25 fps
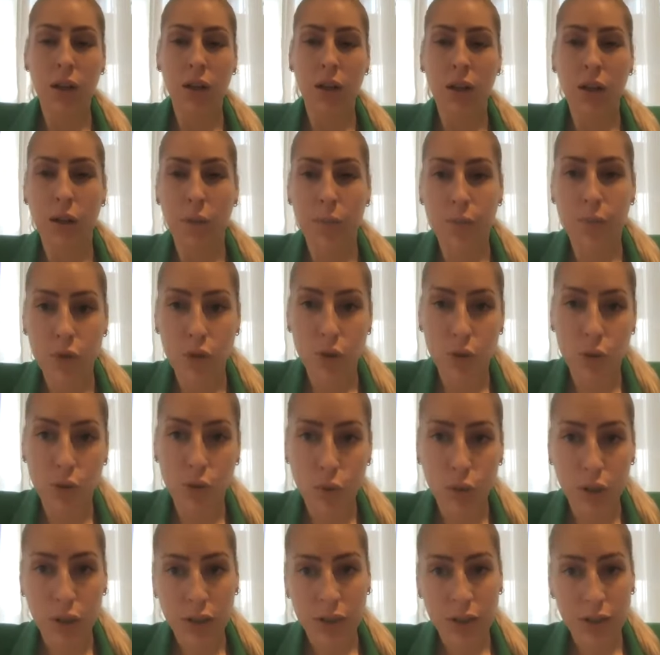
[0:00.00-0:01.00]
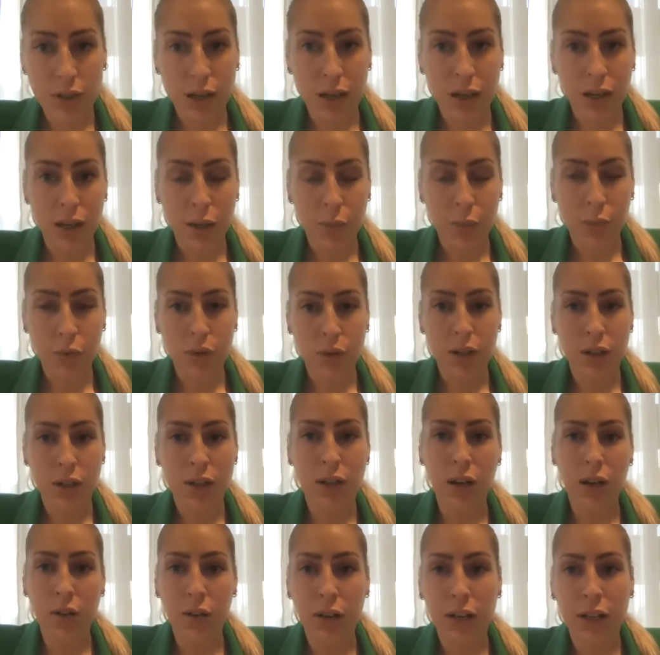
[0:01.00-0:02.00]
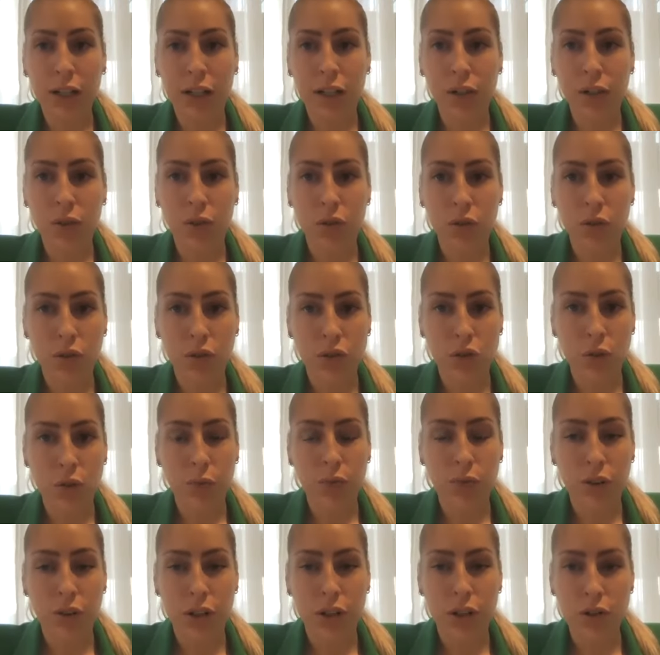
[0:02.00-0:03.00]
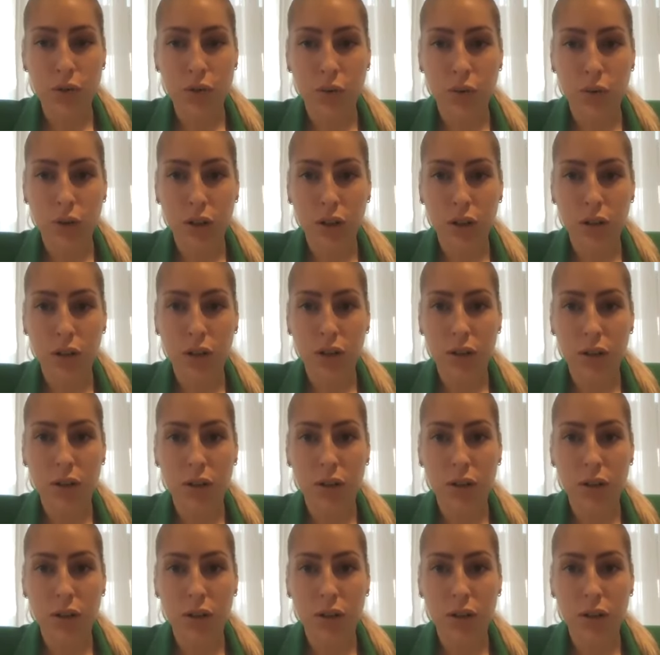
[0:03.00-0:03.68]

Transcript: So you can sign up on that directly on your Shopify store,